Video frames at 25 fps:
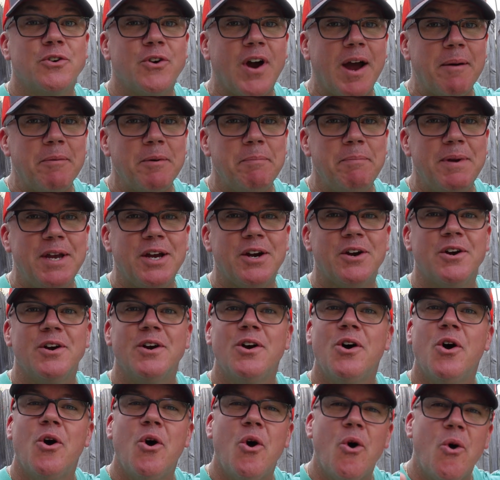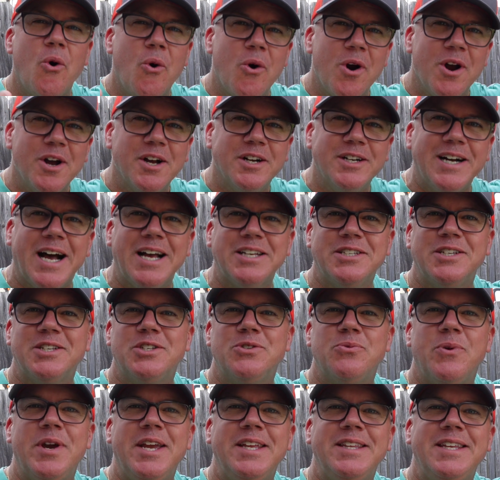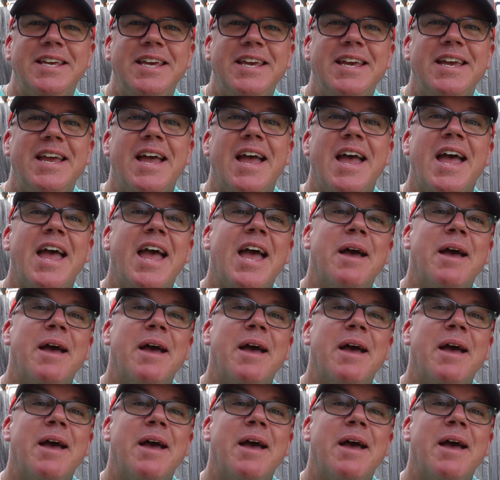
grab a beer or a glass of sweet tea